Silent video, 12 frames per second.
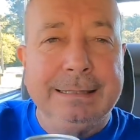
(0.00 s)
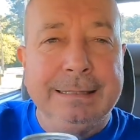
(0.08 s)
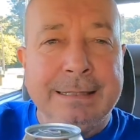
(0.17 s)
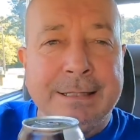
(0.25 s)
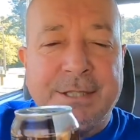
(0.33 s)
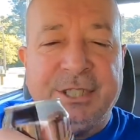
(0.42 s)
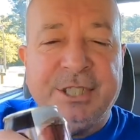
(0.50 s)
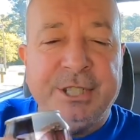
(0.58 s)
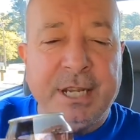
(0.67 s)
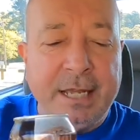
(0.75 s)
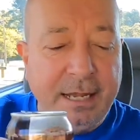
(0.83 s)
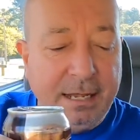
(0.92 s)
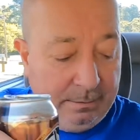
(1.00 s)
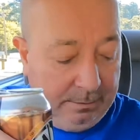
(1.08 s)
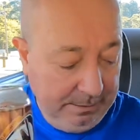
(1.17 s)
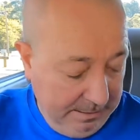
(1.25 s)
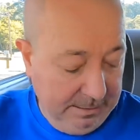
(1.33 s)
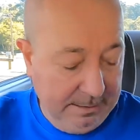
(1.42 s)
And check it out.
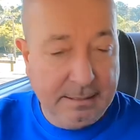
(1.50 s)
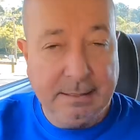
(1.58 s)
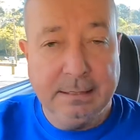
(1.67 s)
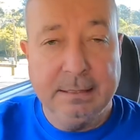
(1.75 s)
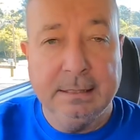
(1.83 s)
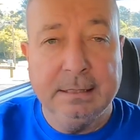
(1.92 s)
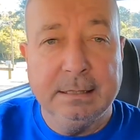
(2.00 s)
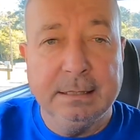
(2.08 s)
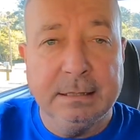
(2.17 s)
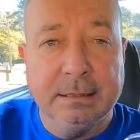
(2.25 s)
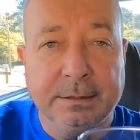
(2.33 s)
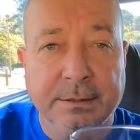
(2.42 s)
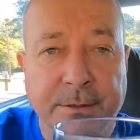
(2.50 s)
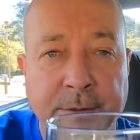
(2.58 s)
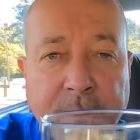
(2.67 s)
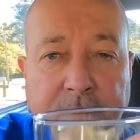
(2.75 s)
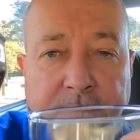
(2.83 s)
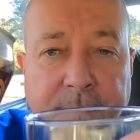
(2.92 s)
Let's do it.